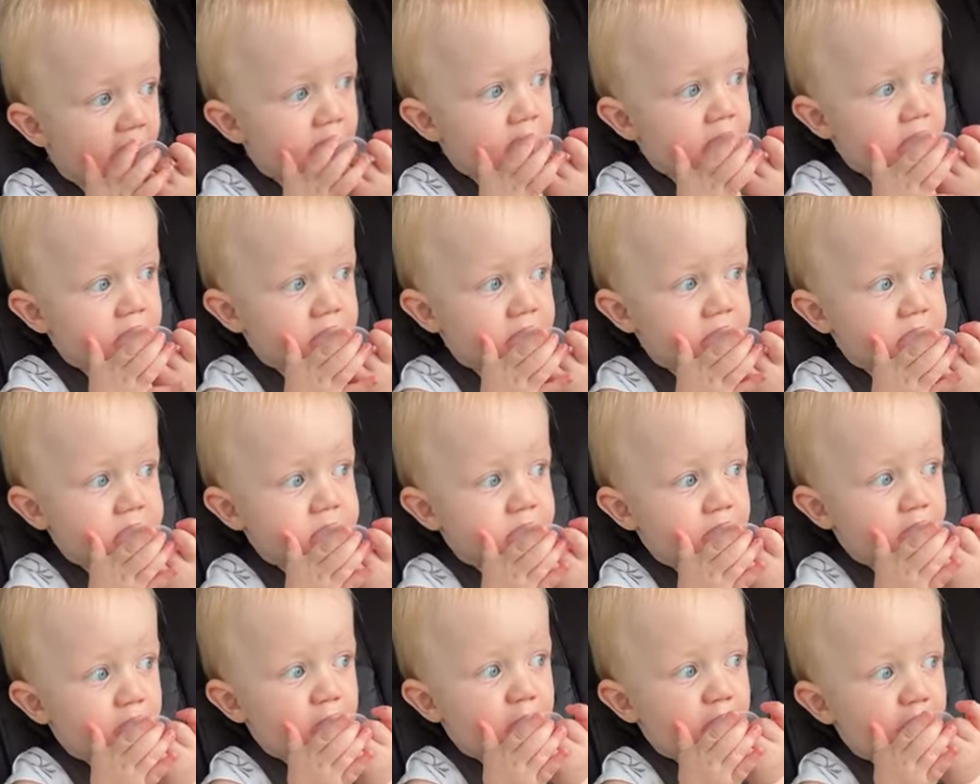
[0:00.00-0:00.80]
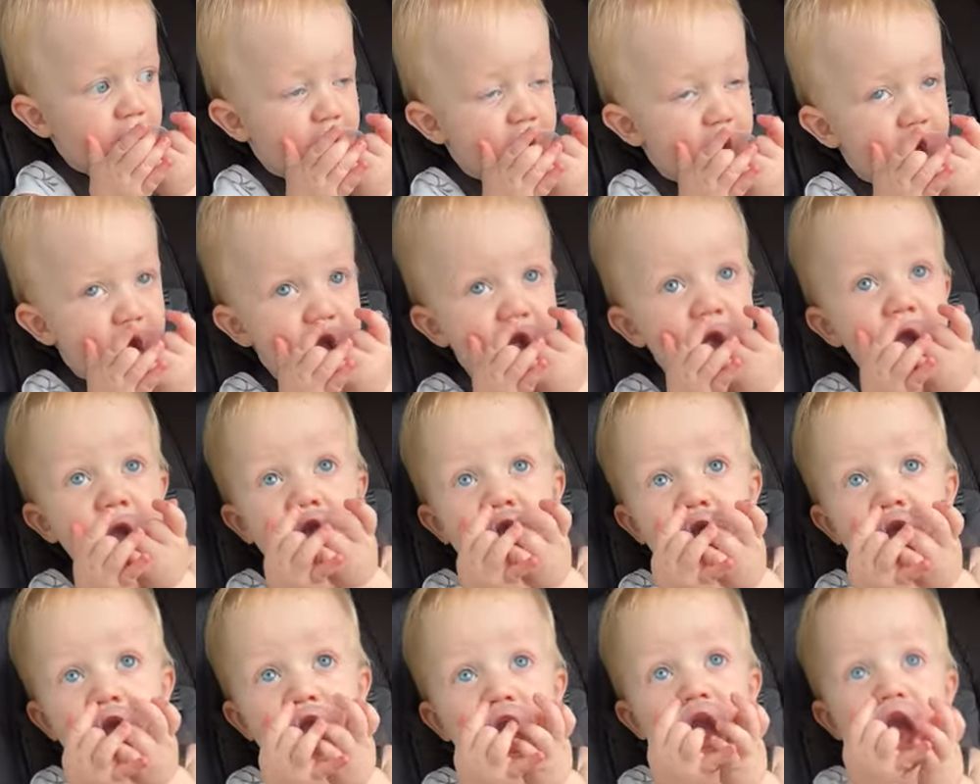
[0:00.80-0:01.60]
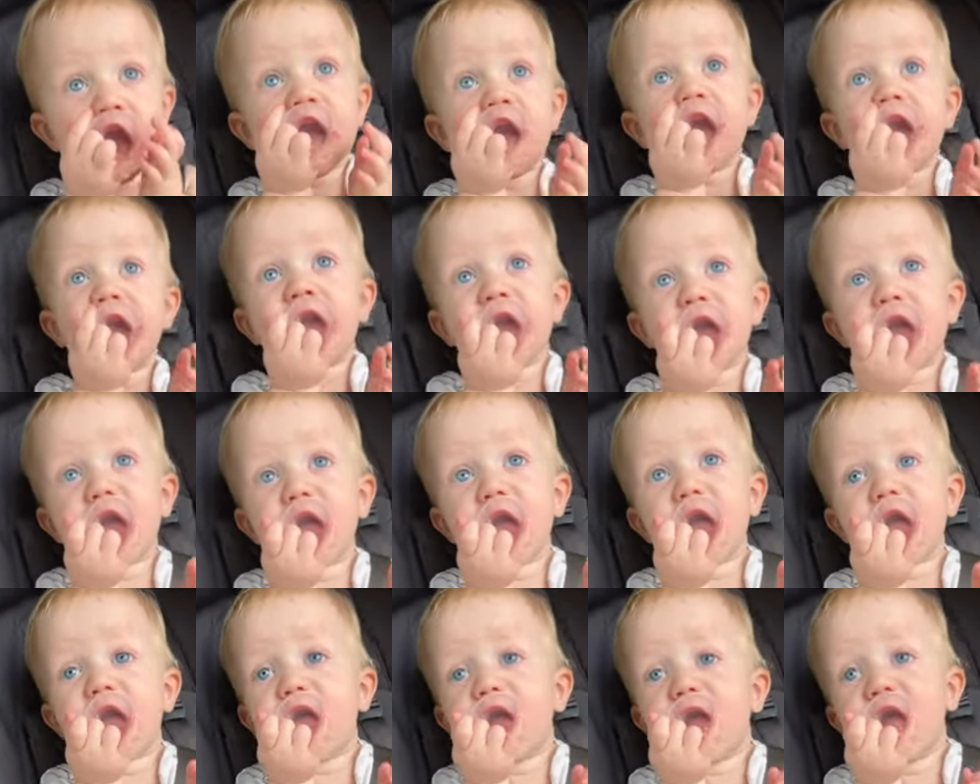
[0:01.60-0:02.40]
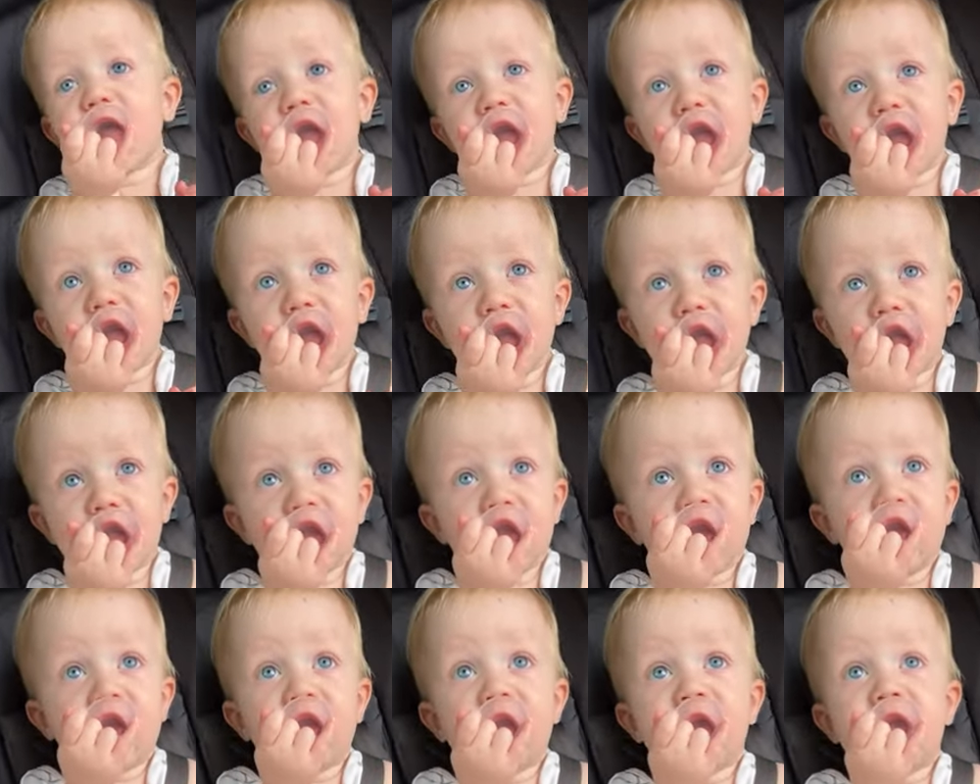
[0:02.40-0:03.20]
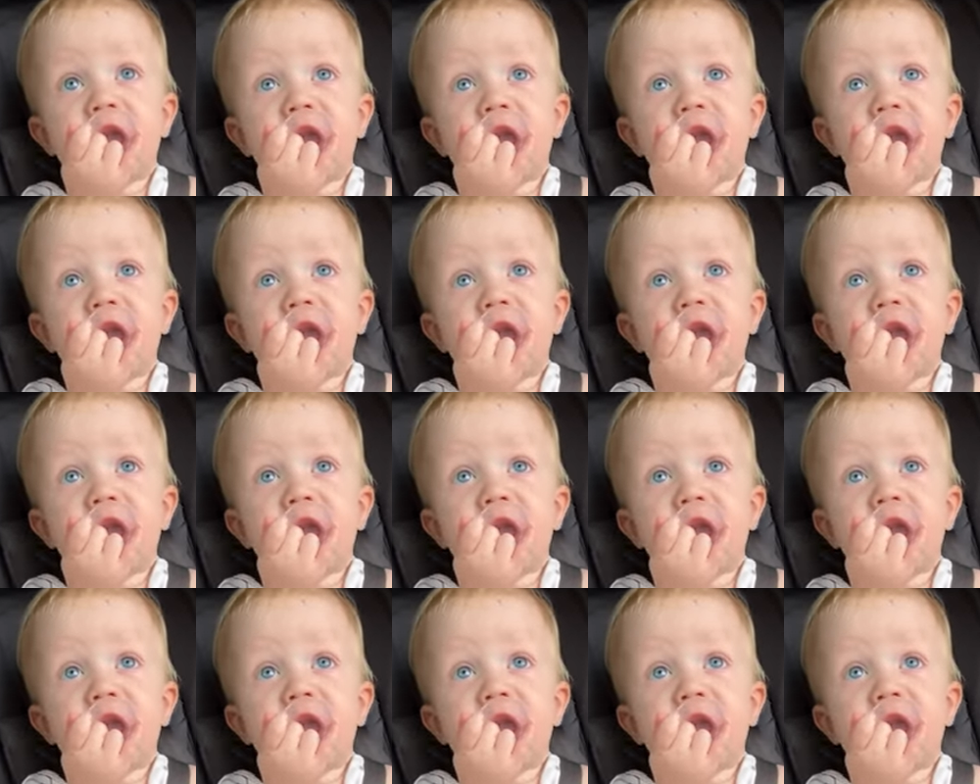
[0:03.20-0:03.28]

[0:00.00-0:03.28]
We are. We'll put in here.